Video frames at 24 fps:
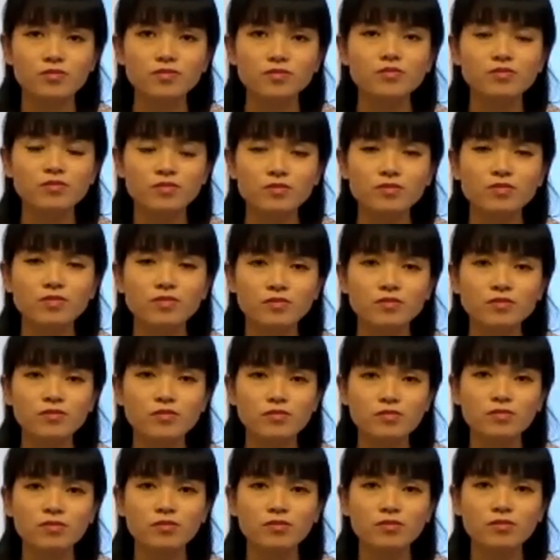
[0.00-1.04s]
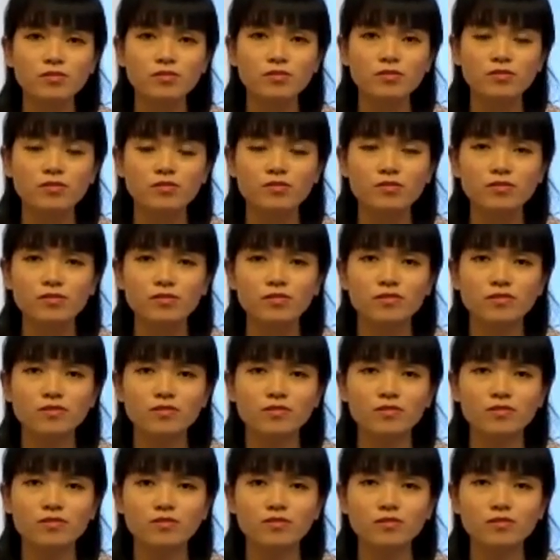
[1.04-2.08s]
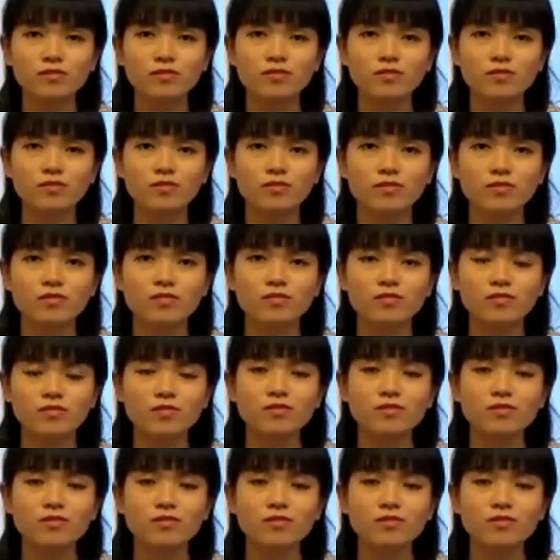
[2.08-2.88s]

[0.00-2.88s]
No words are spoken by the person on screen.